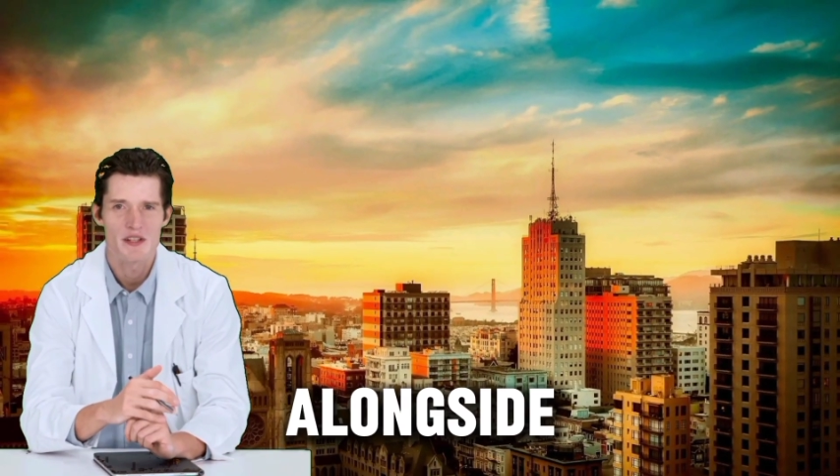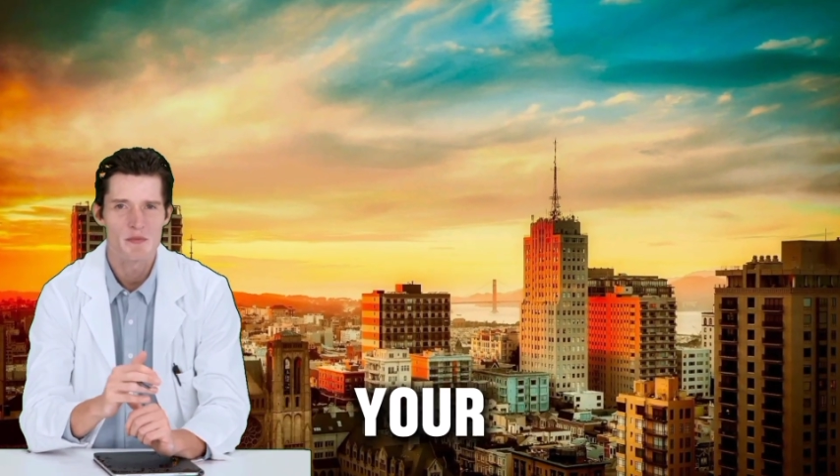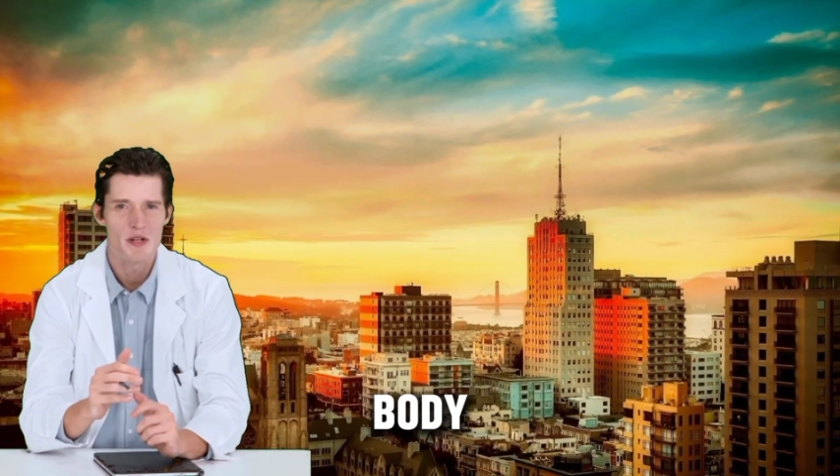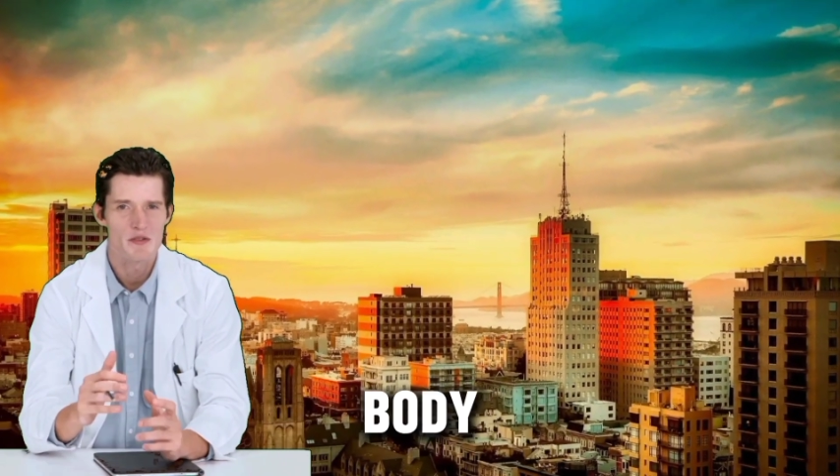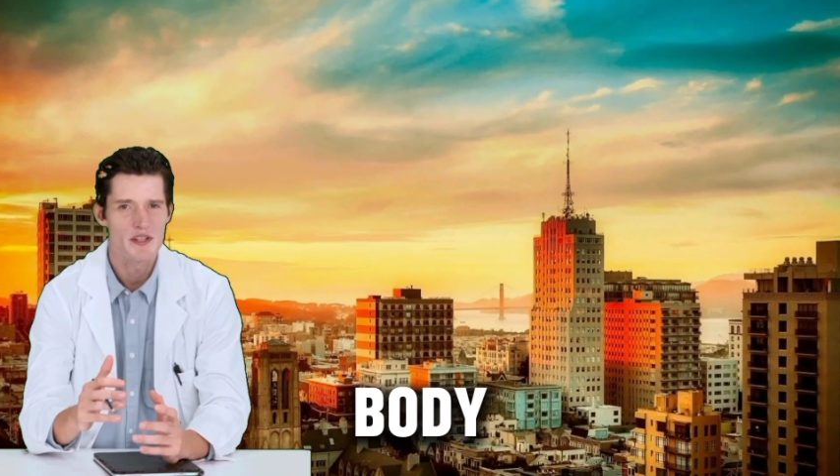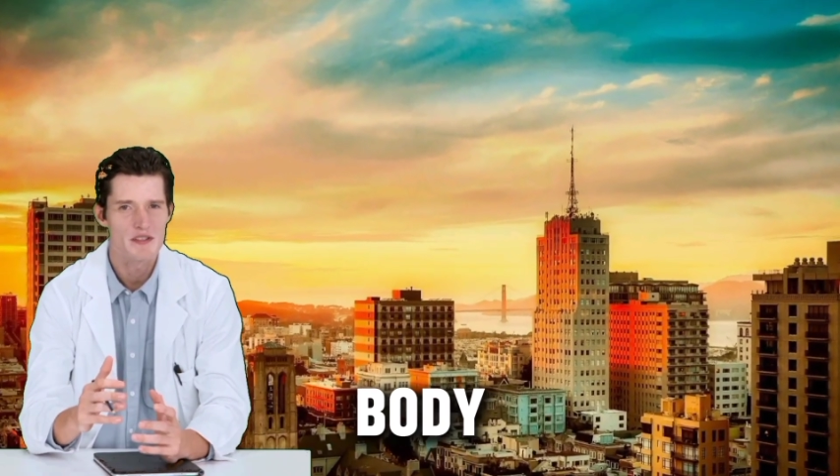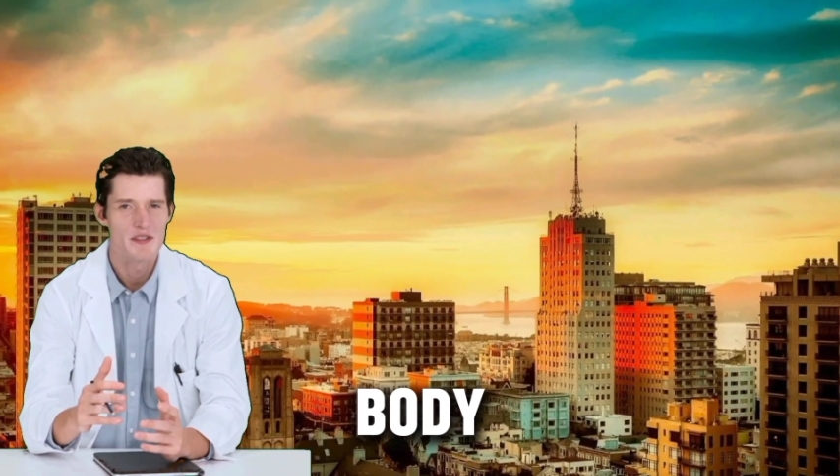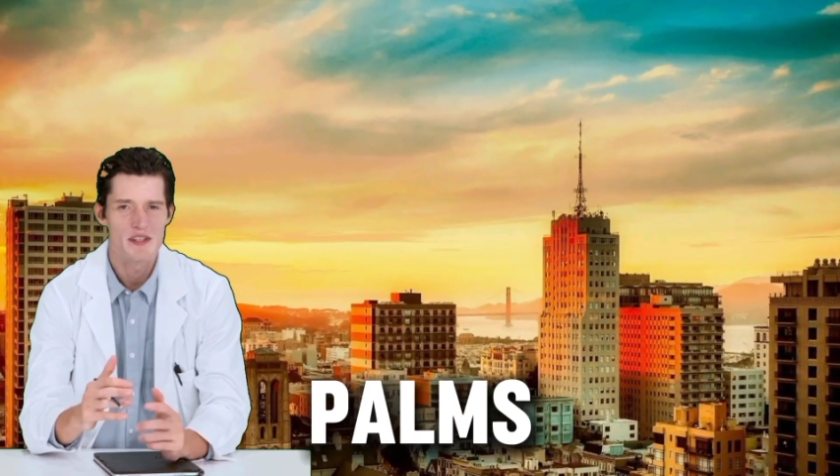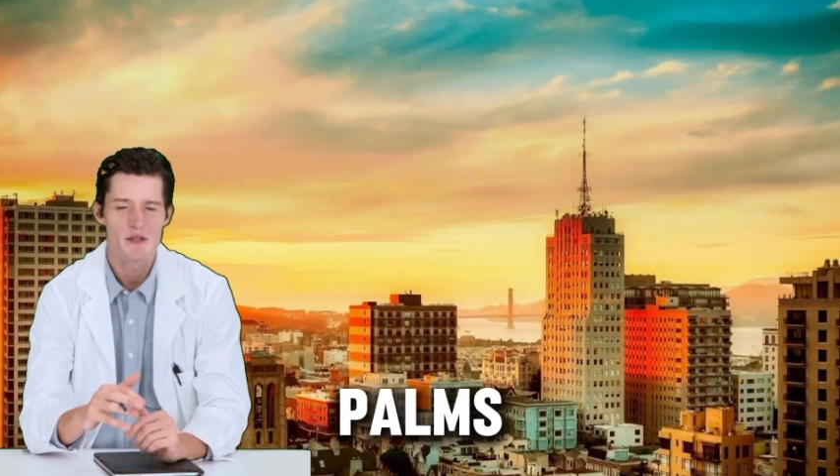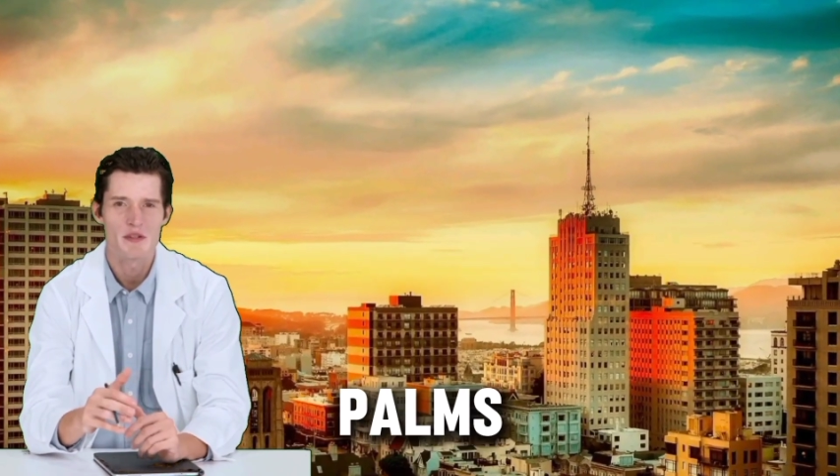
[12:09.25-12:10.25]
body,
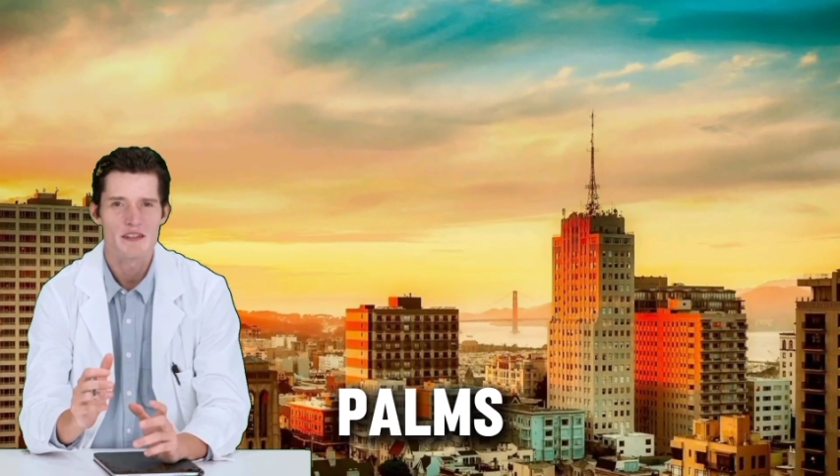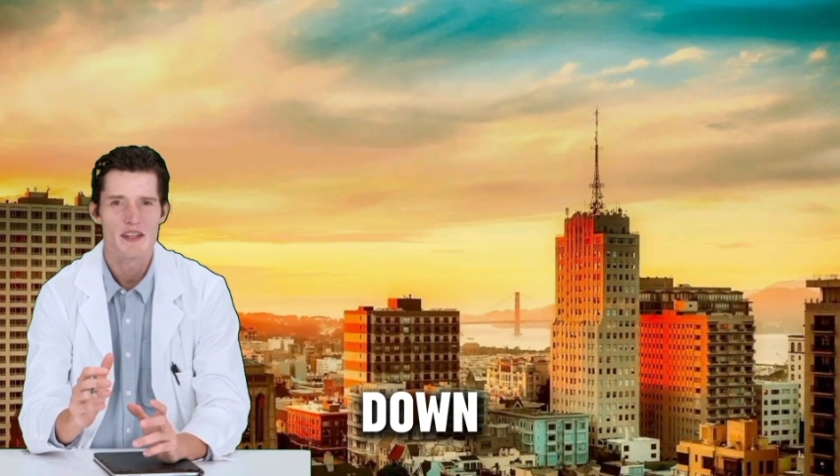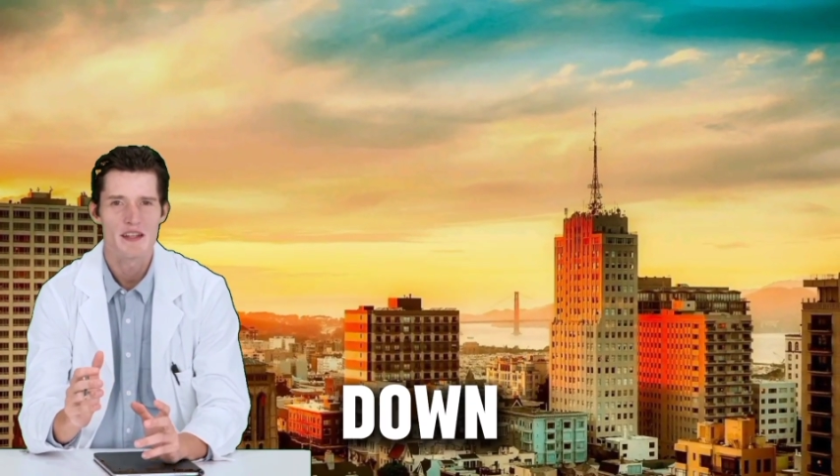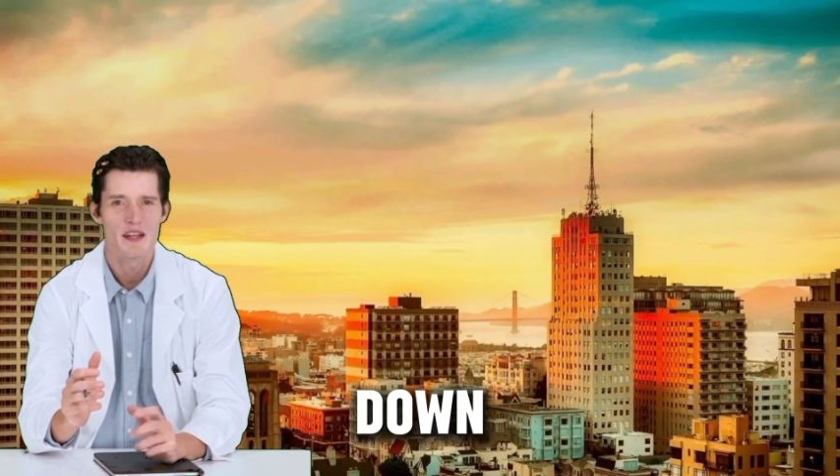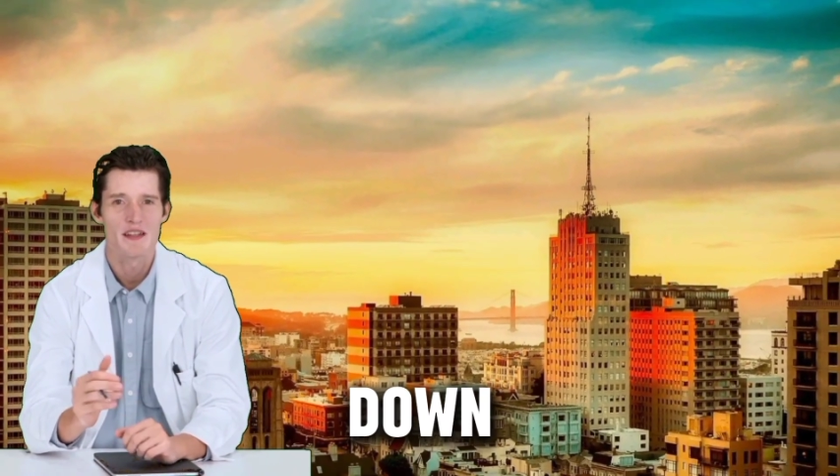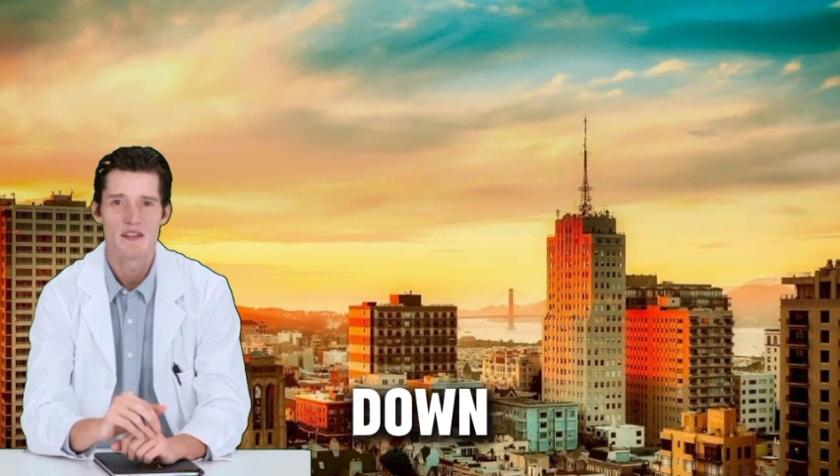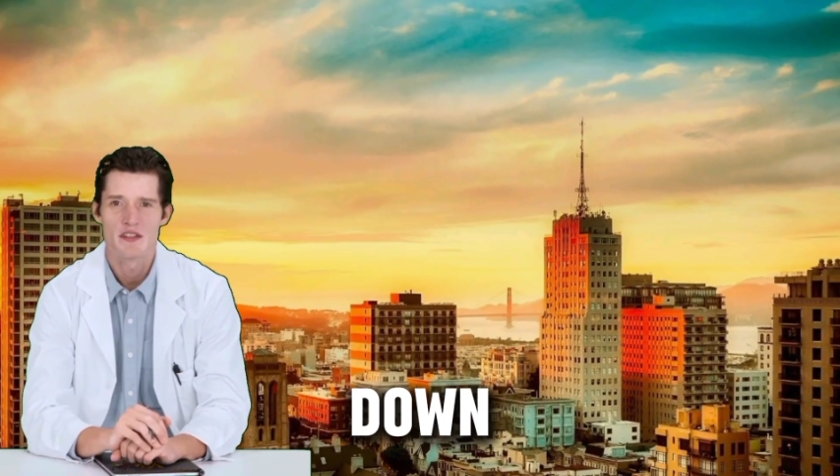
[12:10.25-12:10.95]
palms down.